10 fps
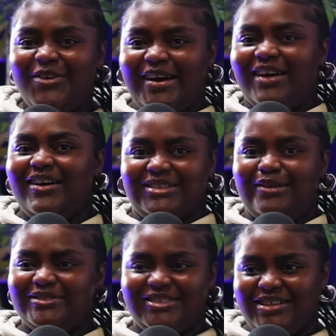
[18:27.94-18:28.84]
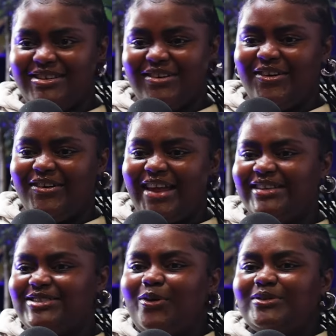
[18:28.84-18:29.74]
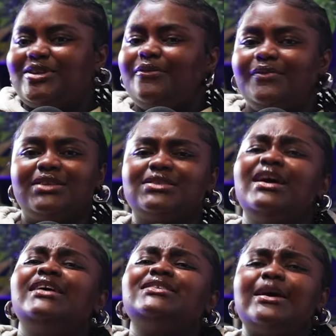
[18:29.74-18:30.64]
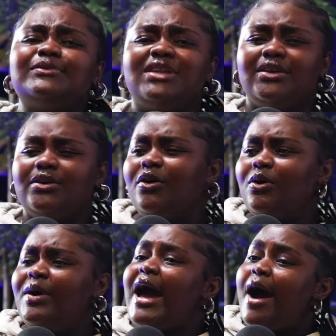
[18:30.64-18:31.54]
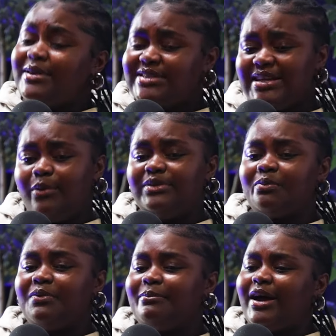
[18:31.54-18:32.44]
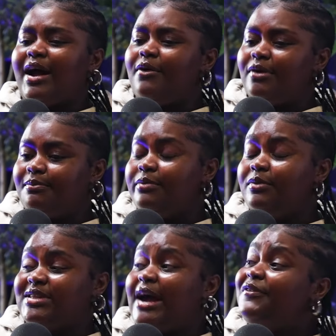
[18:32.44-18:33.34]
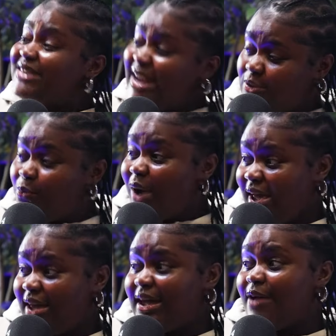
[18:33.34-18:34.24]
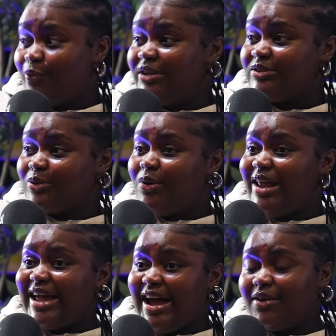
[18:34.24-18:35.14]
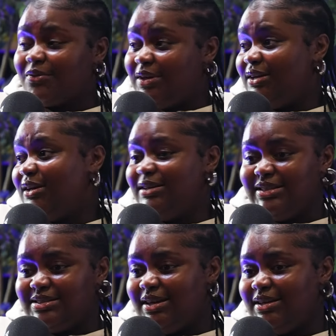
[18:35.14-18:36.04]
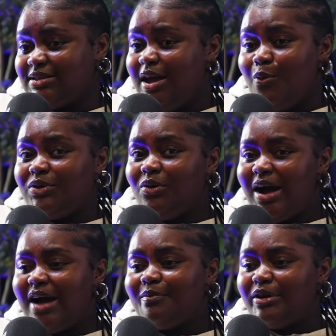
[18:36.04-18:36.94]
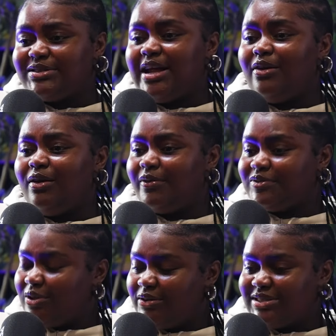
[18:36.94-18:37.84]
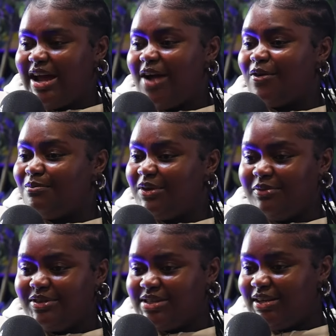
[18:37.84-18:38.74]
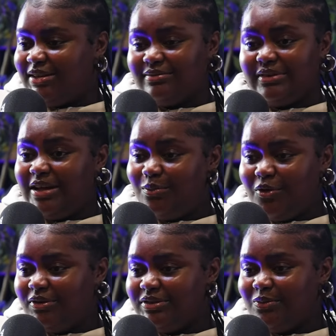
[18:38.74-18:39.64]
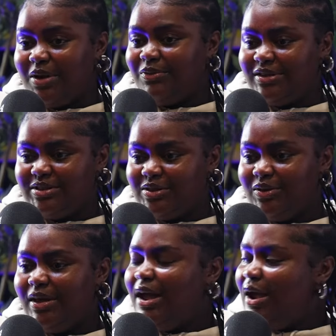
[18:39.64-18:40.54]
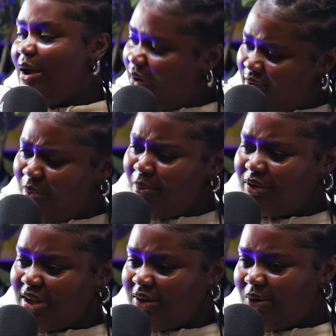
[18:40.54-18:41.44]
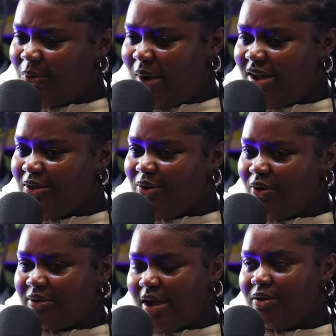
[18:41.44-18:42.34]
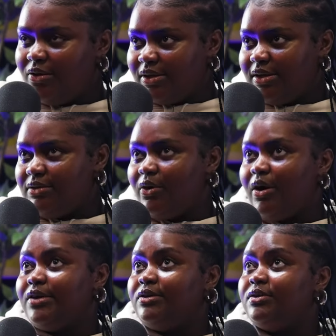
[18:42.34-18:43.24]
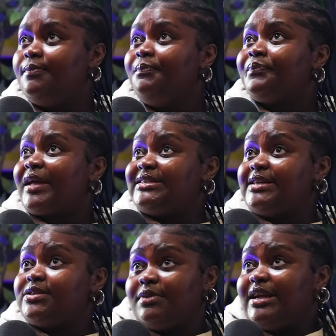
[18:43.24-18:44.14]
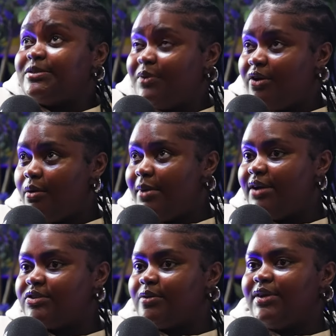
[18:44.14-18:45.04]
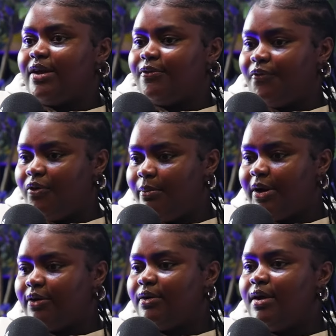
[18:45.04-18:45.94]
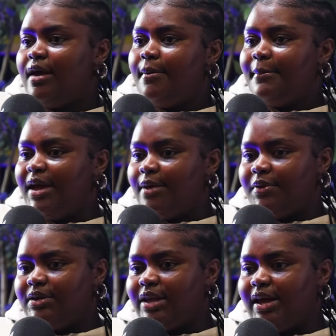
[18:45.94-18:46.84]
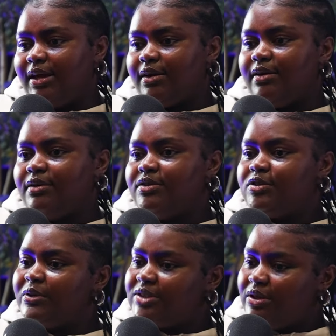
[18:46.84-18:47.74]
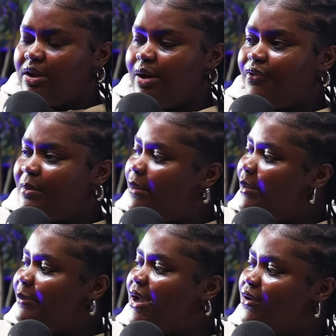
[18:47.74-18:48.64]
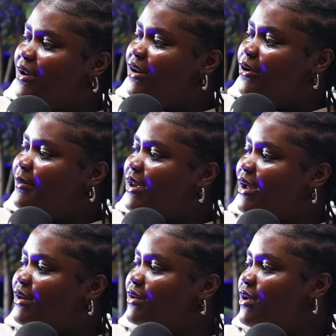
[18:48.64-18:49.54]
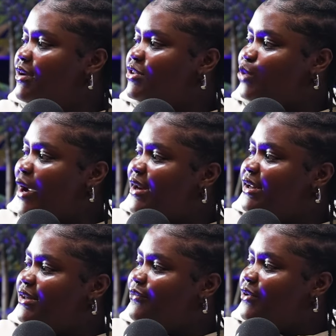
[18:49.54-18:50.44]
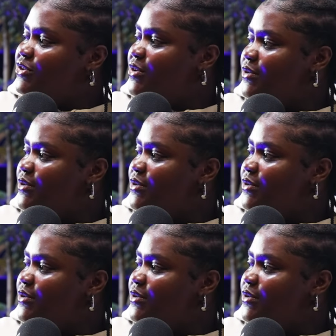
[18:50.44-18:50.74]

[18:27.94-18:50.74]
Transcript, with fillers: Oh my gosh, I'm just a girl. Like this whole toughness, it's time to let it go. I was saying I want to bring back R and B music. I think that's why everyone is so like angry these days. We don't have much like love songs and R and B music mm-hmm. anymore the way we used to. And um, on that note, are you going? Are you looking, or are you? Is that something that's been on your mind, or something that you thought about? Maybe like switching it up from Ama Piano a little bit and trying a different